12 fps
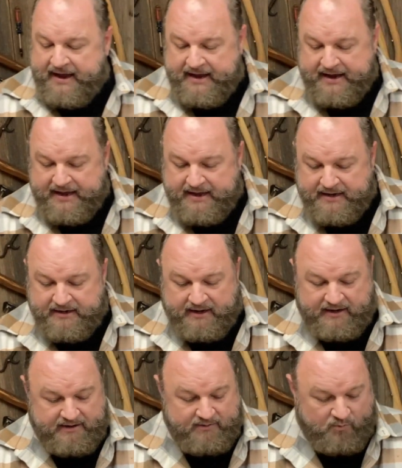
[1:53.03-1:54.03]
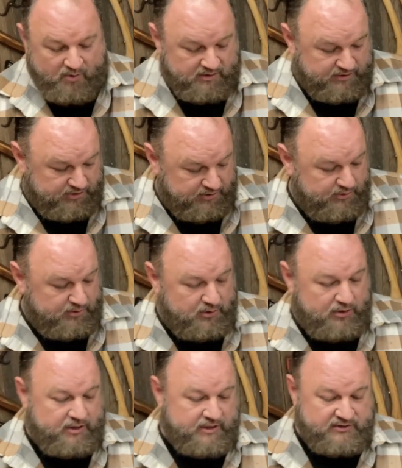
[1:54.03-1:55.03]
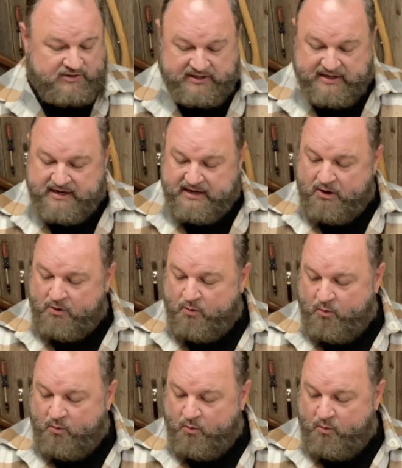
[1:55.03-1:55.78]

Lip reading: and I want to look and see